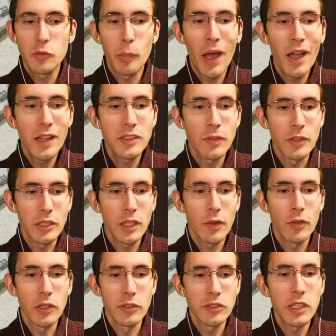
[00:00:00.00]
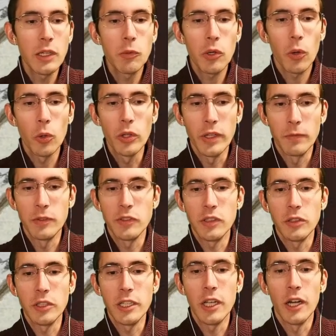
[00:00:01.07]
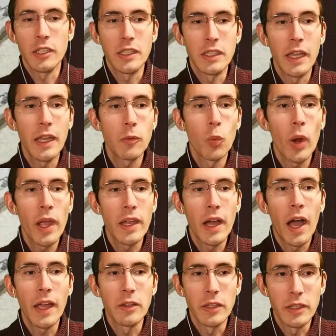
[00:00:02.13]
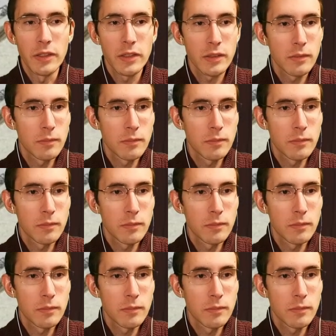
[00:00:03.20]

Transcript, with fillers: Spies have uncovered a secret holding facility on Gateway Island.